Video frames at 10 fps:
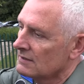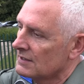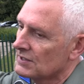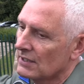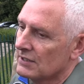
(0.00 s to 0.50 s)

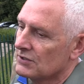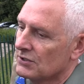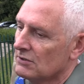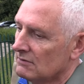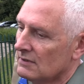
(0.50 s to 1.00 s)
decided
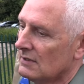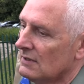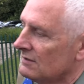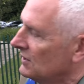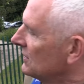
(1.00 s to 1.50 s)
to
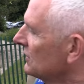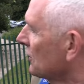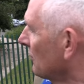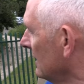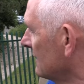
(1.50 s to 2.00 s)

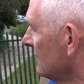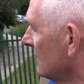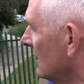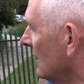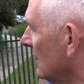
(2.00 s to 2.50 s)
disintegrate
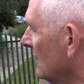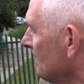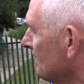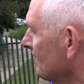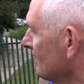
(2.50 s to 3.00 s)

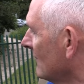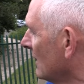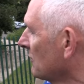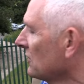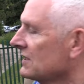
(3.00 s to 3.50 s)

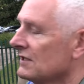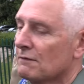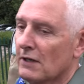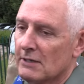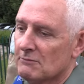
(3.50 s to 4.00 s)
and burst into
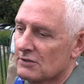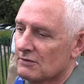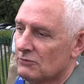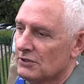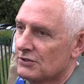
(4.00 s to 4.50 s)
flames,
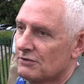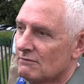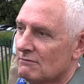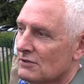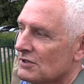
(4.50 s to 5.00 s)
which
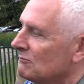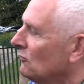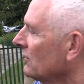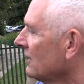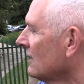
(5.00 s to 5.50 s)
was
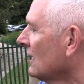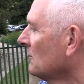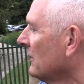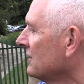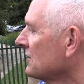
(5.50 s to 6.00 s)
more than a
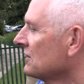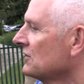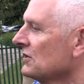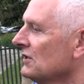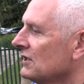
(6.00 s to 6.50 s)
little bit
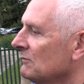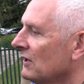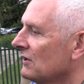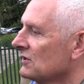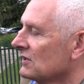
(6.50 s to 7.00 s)
disconcerting,
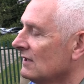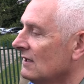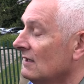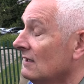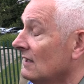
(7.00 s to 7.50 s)
because
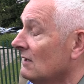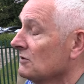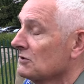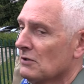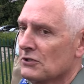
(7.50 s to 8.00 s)
I
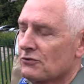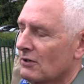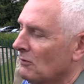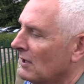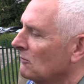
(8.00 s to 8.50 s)
wasn't quite
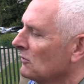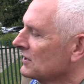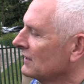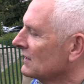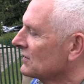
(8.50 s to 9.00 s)
sure where I
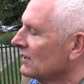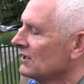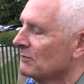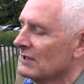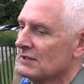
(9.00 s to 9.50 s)
was at that
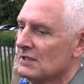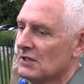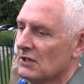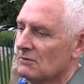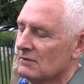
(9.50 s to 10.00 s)
stage, but I did
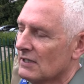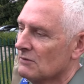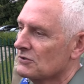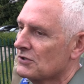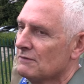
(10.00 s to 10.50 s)
know that
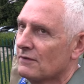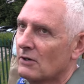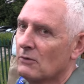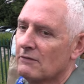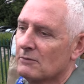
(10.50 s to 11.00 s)
I was too
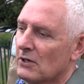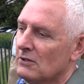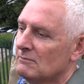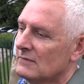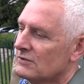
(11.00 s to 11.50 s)
far away from
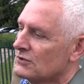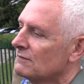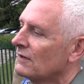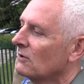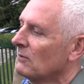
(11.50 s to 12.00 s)
home, too
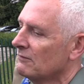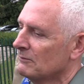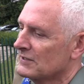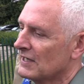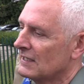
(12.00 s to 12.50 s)
far away
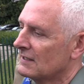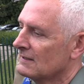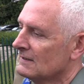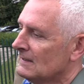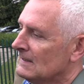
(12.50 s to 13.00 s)
from the tanker,